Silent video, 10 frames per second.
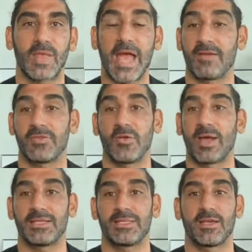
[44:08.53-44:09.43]
I have no
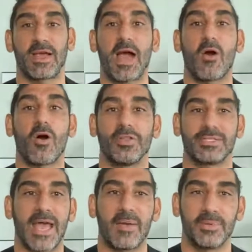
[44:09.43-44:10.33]
idea how all
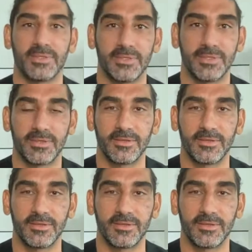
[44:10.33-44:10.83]
this happened.